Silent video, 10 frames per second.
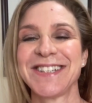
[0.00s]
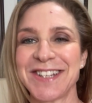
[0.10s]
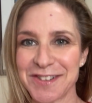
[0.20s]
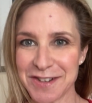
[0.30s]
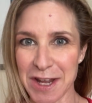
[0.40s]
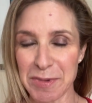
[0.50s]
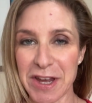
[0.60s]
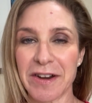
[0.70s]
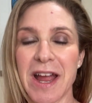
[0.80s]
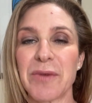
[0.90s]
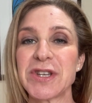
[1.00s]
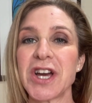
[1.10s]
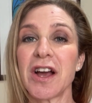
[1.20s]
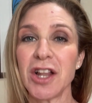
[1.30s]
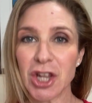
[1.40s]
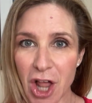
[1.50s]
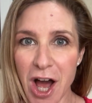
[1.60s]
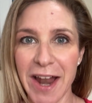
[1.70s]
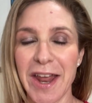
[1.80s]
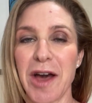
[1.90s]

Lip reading: It's Dr. Deb here, and we talk a lot